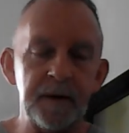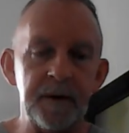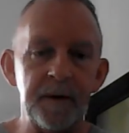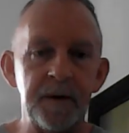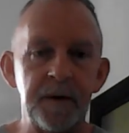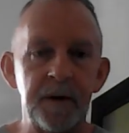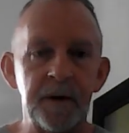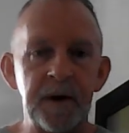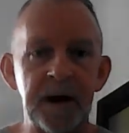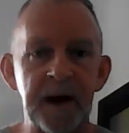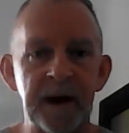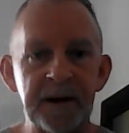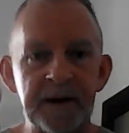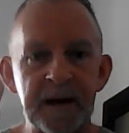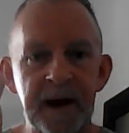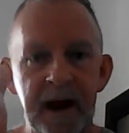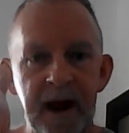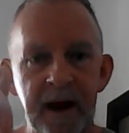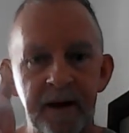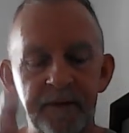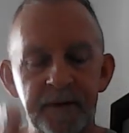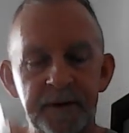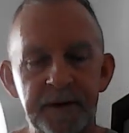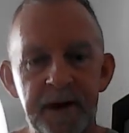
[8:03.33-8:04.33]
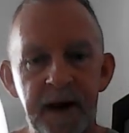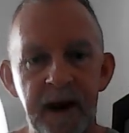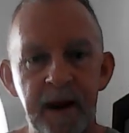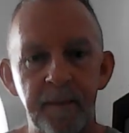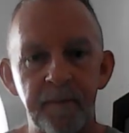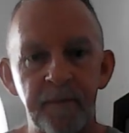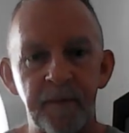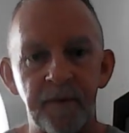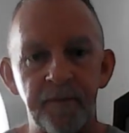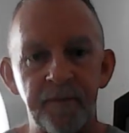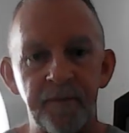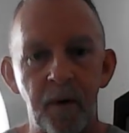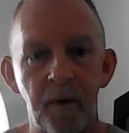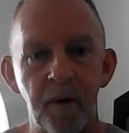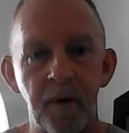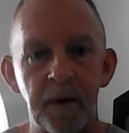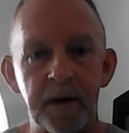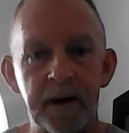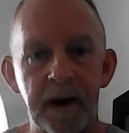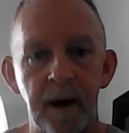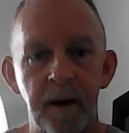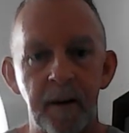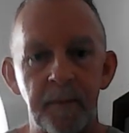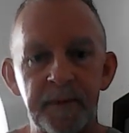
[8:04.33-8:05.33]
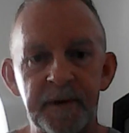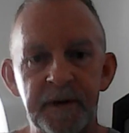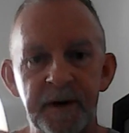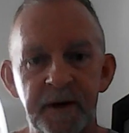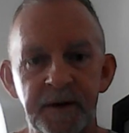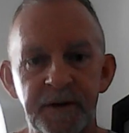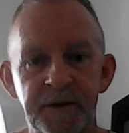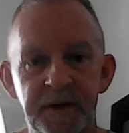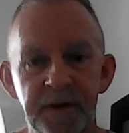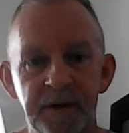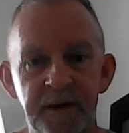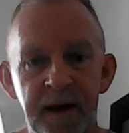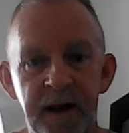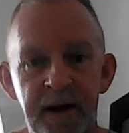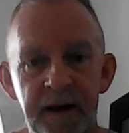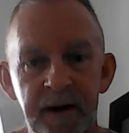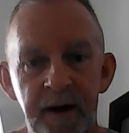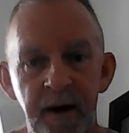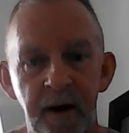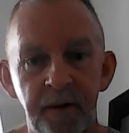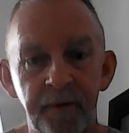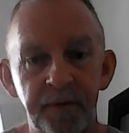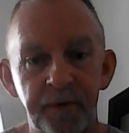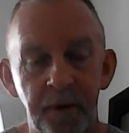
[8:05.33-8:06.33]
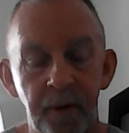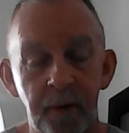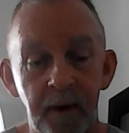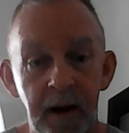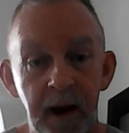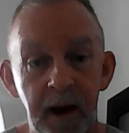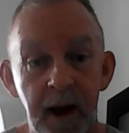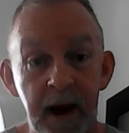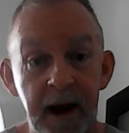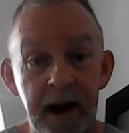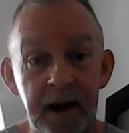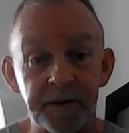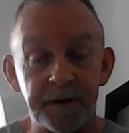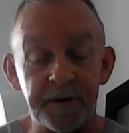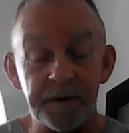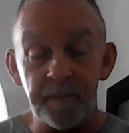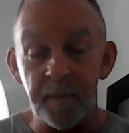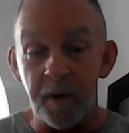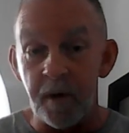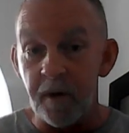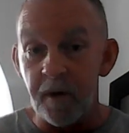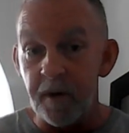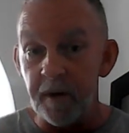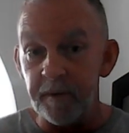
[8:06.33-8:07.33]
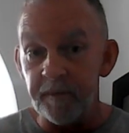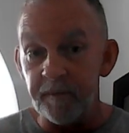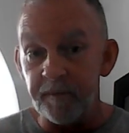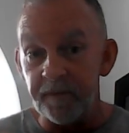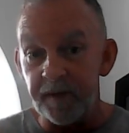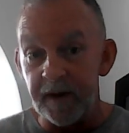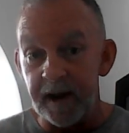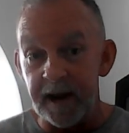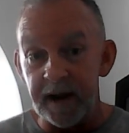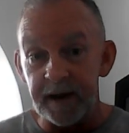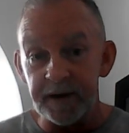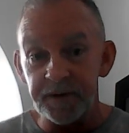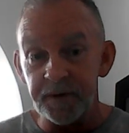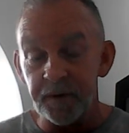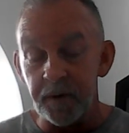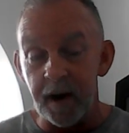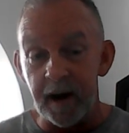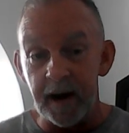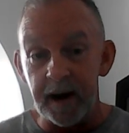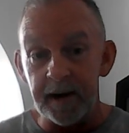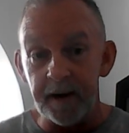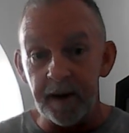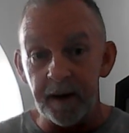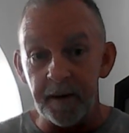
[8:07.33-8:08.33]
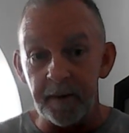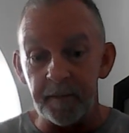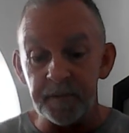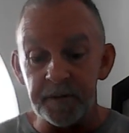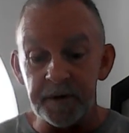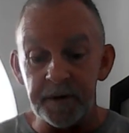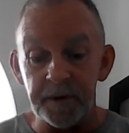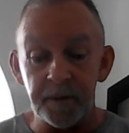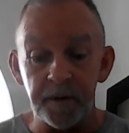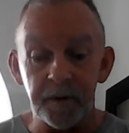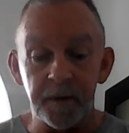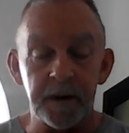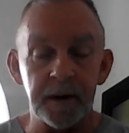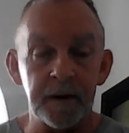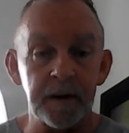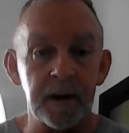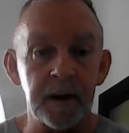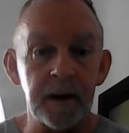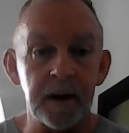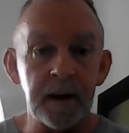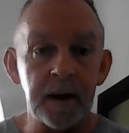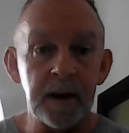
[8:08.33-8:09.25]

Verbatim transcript: you need to have a time before competition, then go through a light sparring phase right up to it.